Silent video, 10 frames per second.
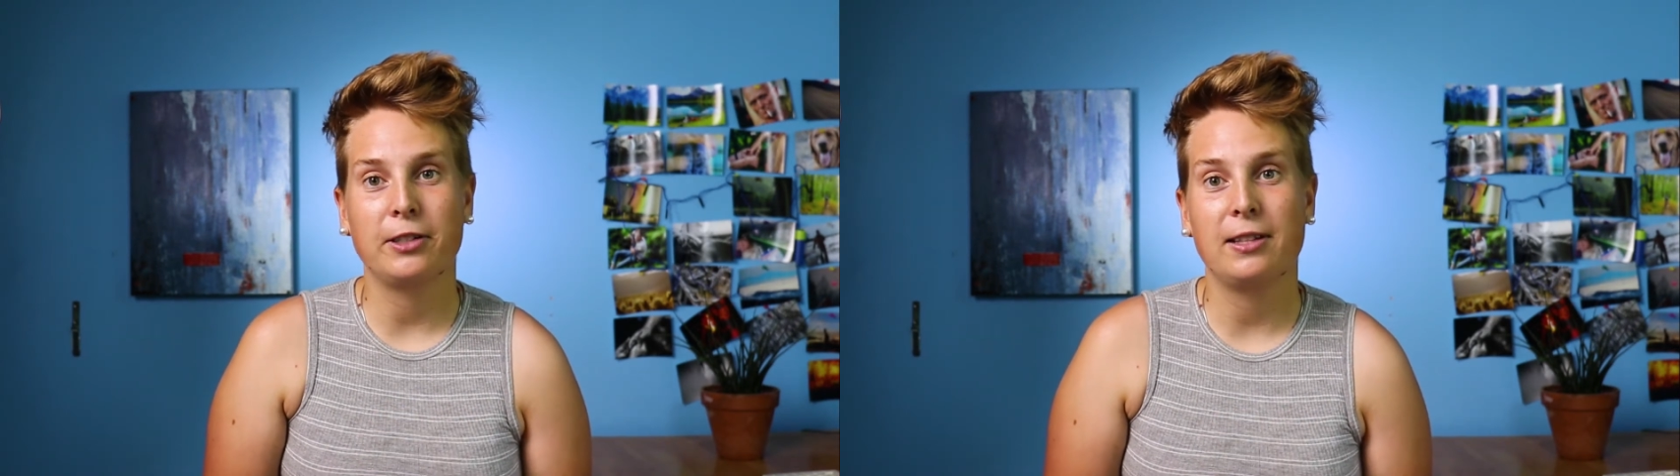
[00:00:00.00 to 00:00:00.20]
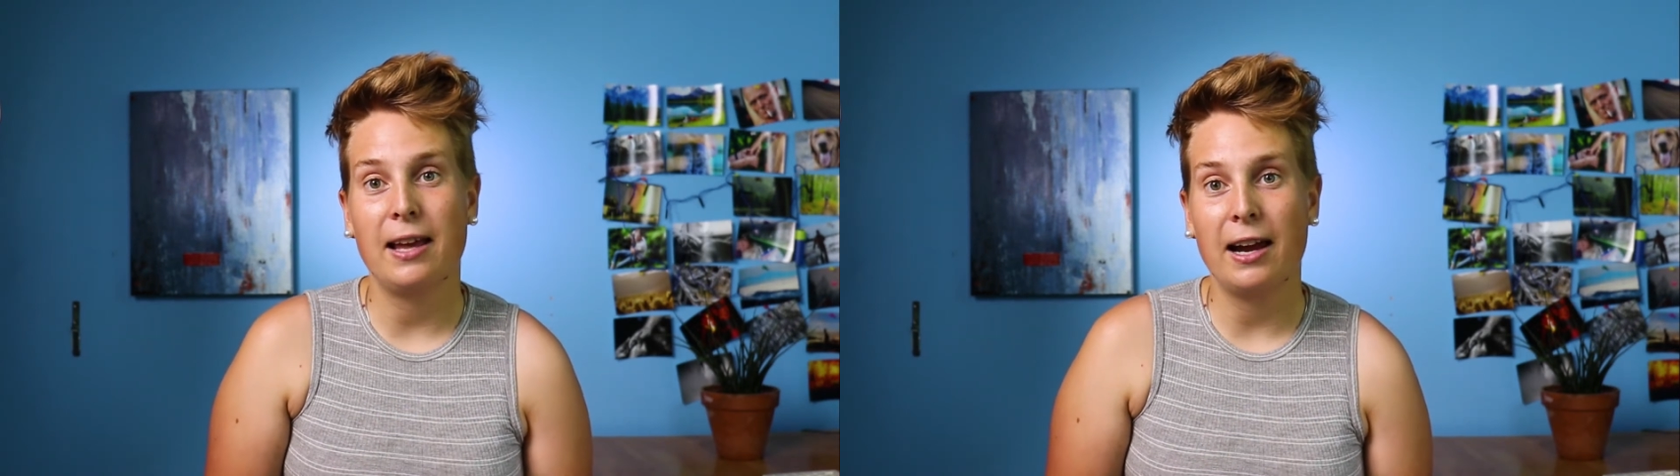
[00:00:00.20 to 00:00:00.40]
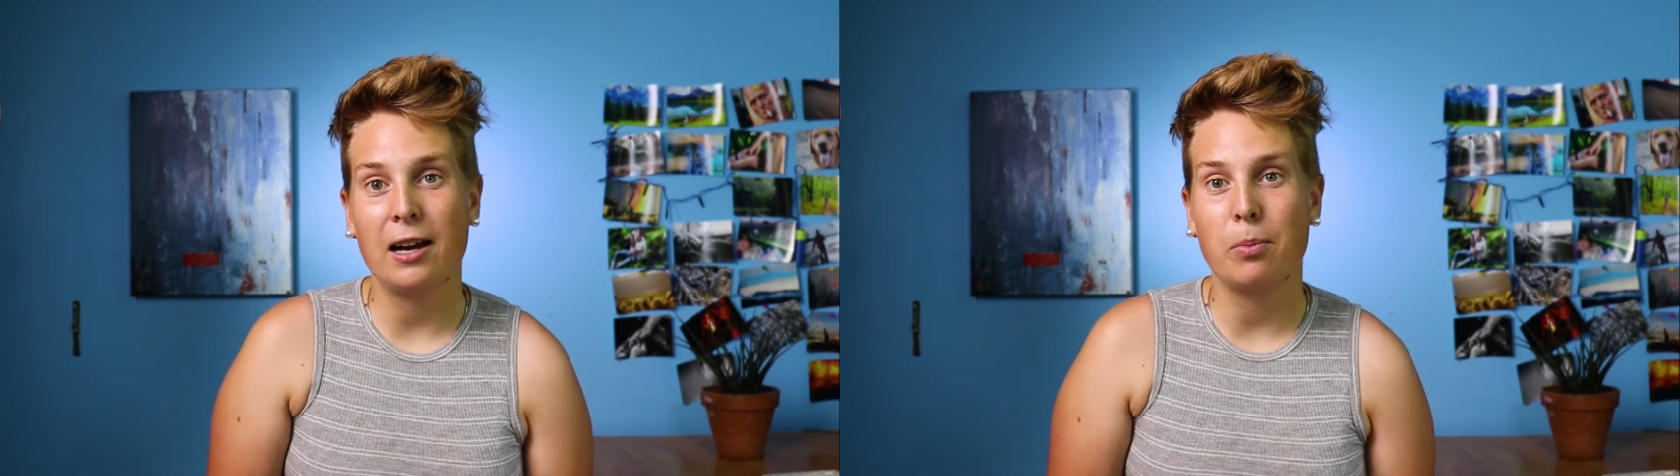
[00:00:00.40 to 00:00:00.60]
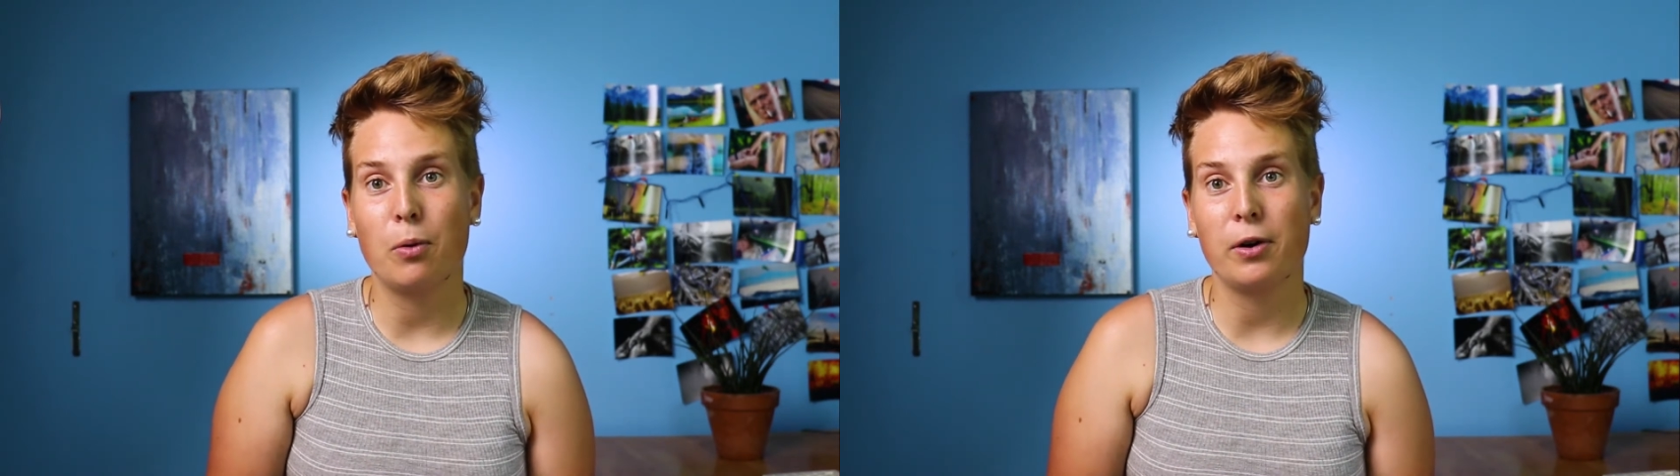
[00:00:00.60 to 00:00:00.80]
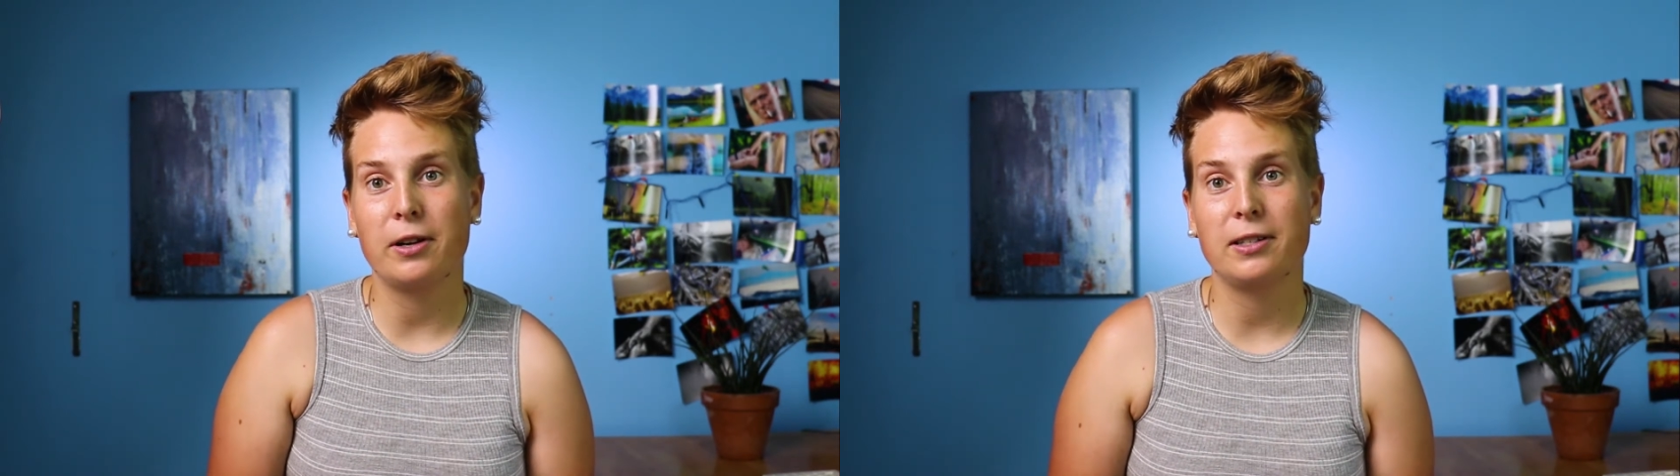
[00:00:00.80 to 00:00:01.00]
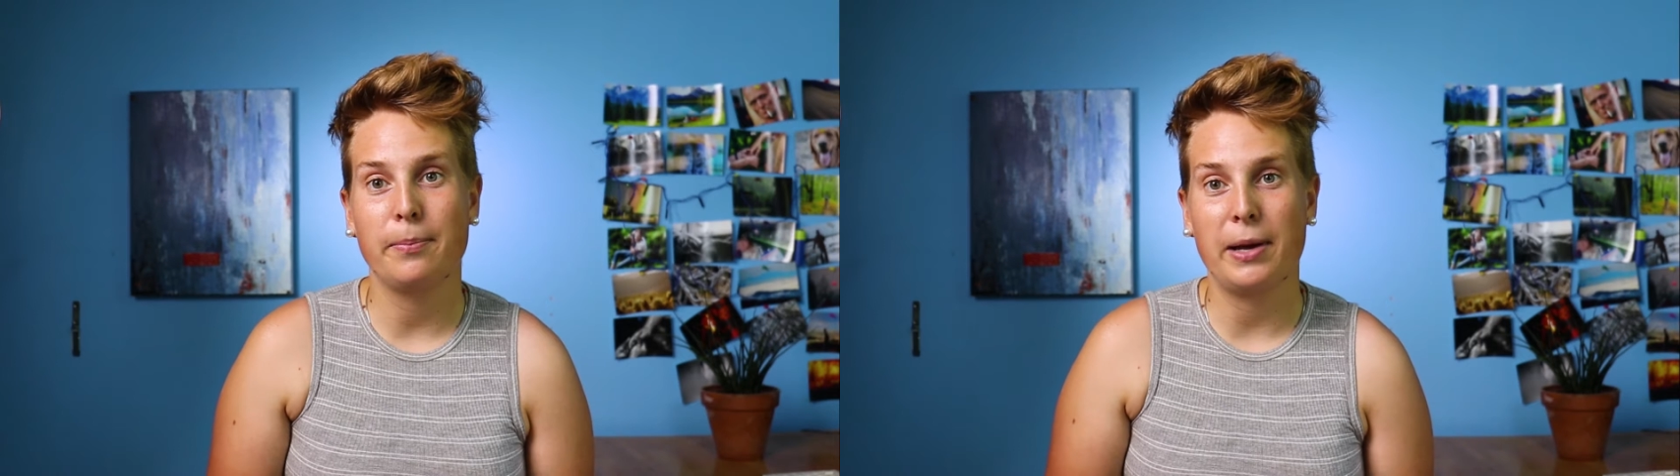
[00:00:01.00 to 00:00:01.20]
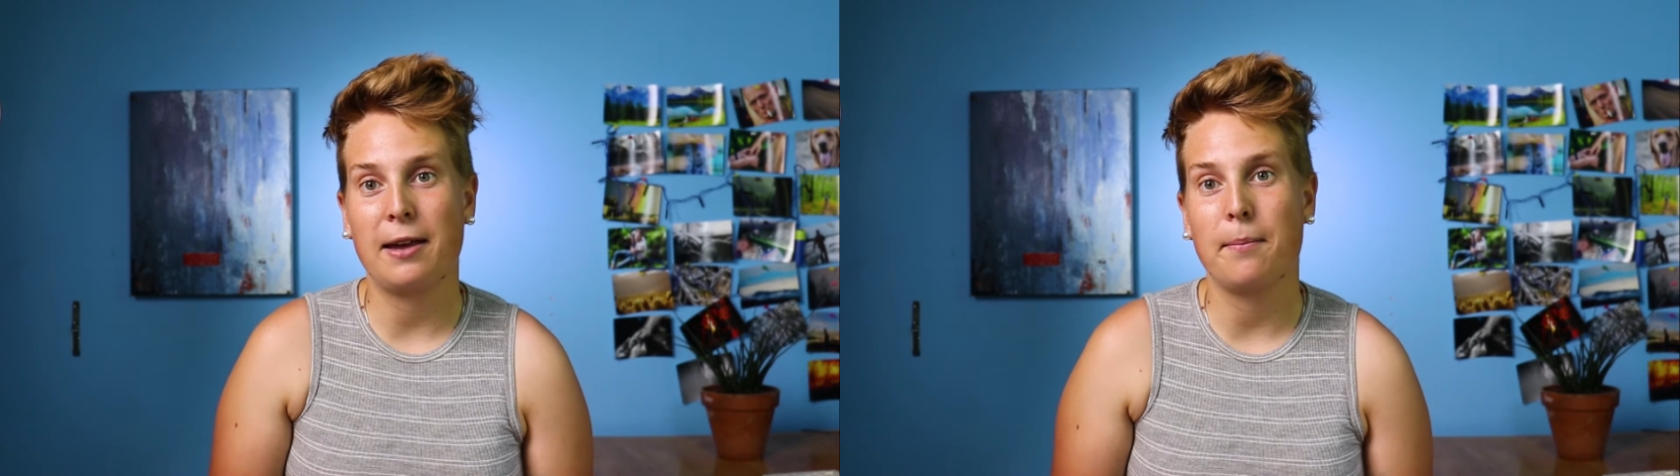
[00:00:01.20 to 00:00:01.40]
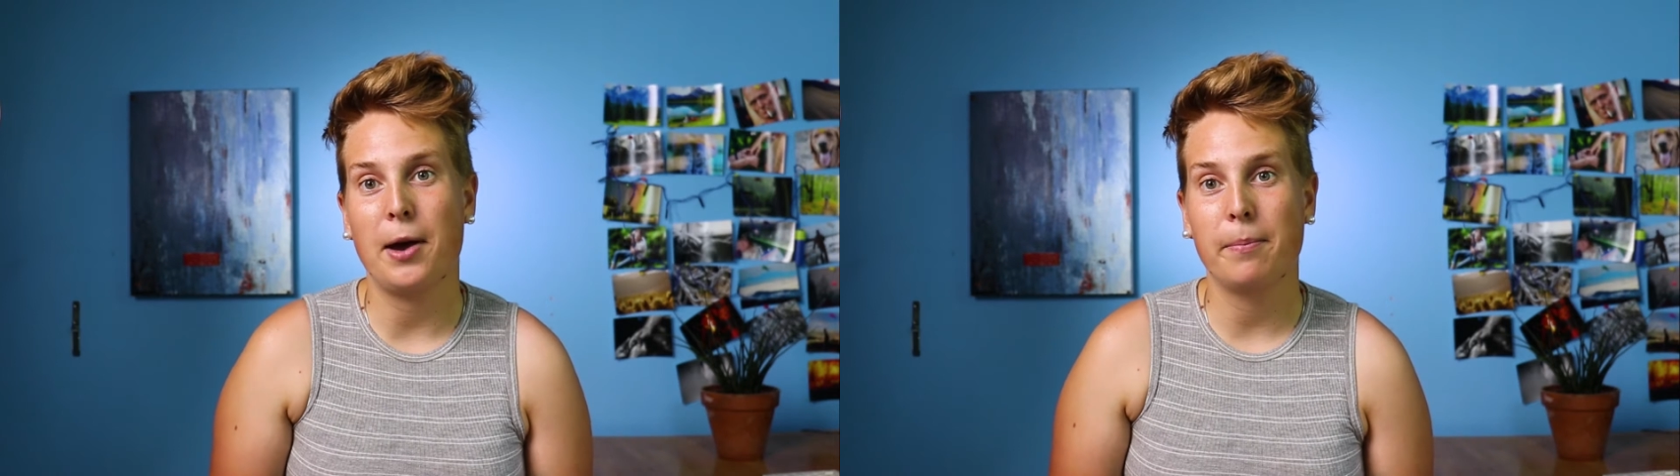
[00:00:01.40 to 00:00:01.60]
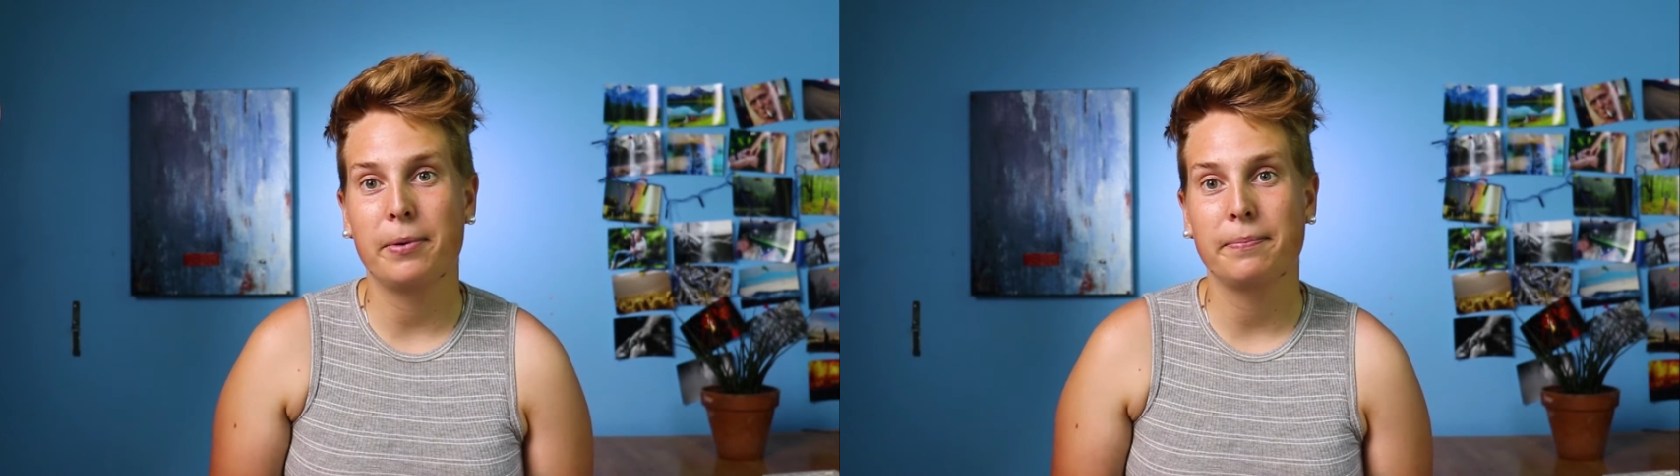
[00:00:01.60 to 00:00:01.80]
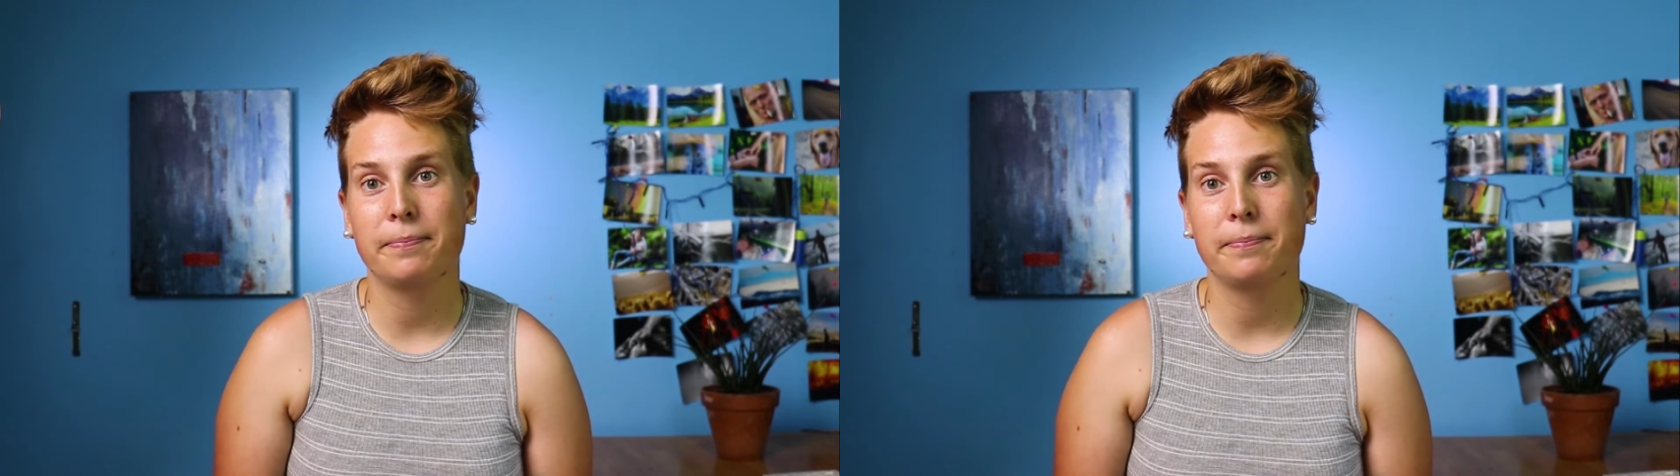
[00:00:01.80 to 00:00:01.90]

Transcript: to the airport to pick him up.